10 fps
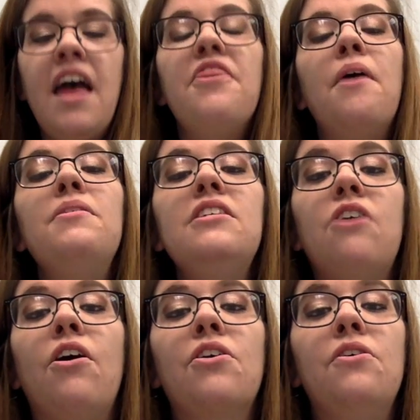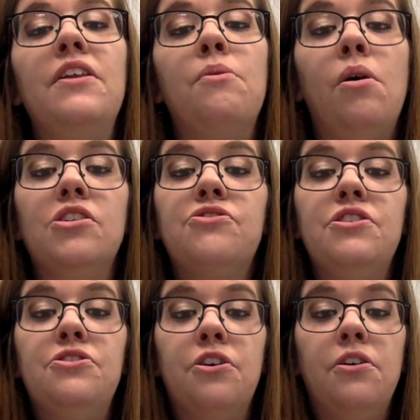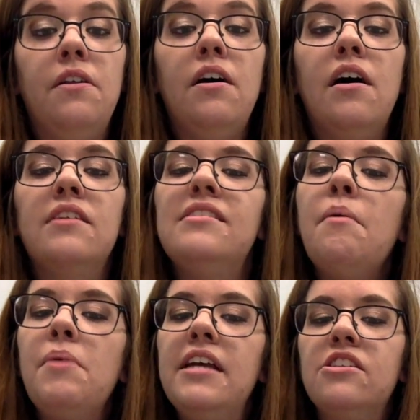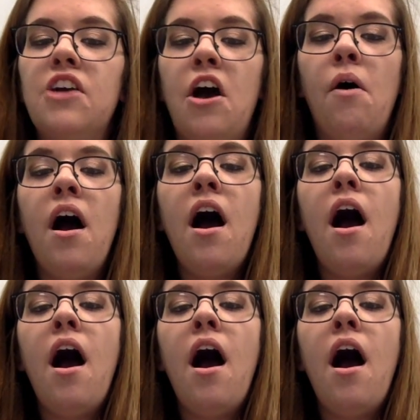There was this article in the Wall Street Journal some weeks ago